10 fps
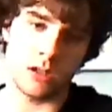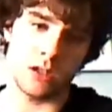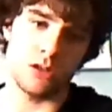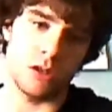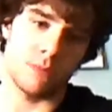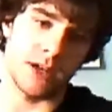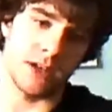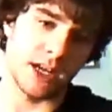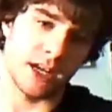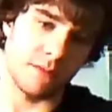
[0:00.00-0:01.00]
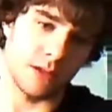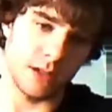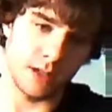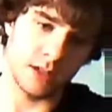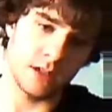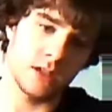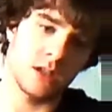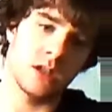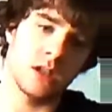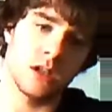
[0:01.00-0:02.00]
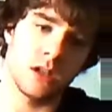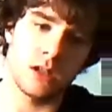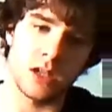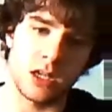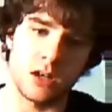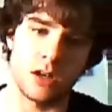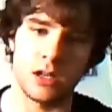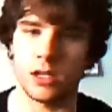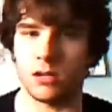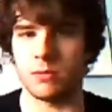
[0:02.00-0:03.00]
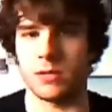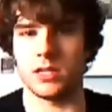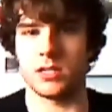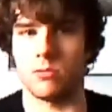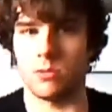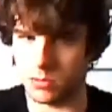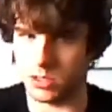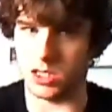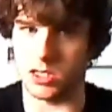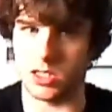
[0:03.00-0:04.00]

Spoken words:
Sorry about that. I got a little bit interrupted,